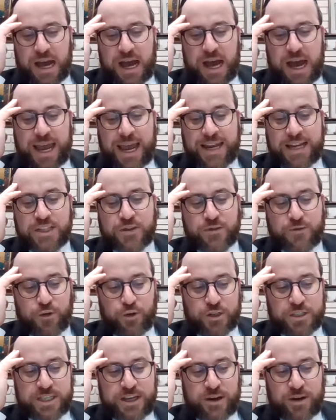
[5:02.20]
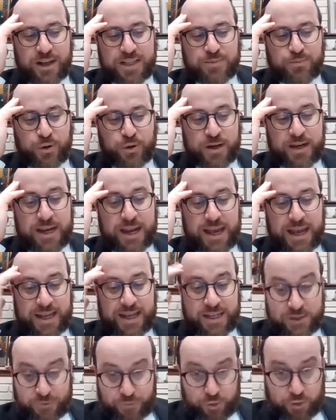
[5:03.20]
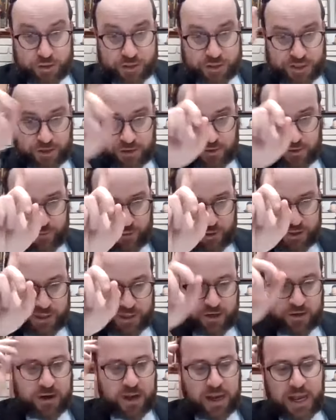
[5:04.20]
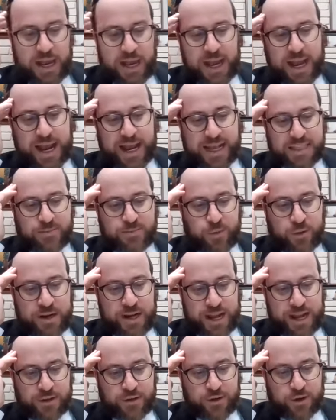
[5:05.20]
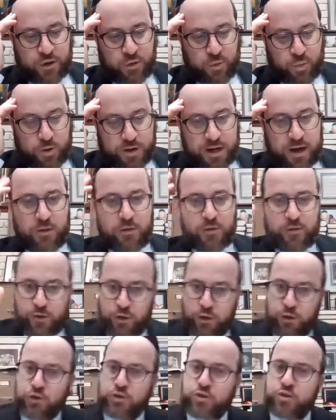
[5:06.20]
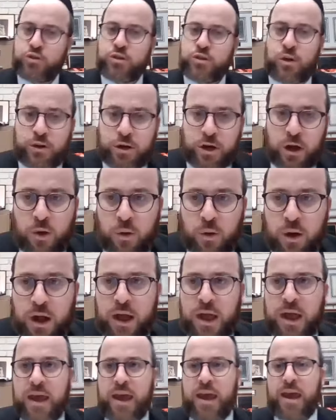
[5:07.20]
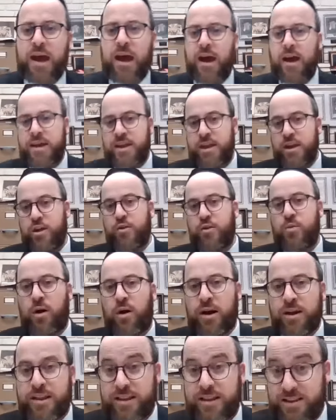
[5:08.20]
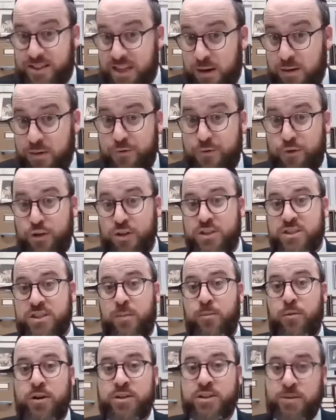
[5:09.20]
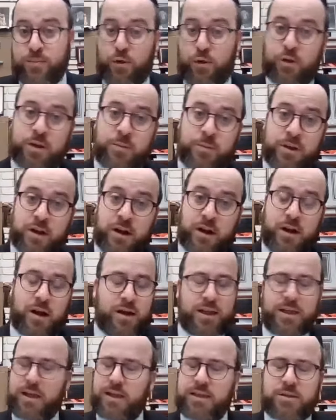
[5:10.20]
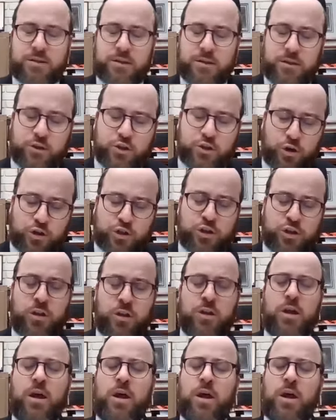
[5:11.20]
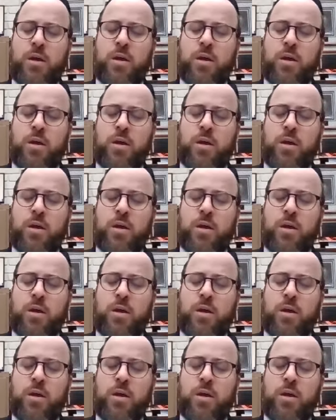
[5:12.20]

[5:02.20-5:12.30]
Uh, and his first year as Britain, and his first year, the first year, as Britain entered the war. Now, for those who don't know, uh, year one, the su- first summer as Napoleon, beco- uh, as Churchill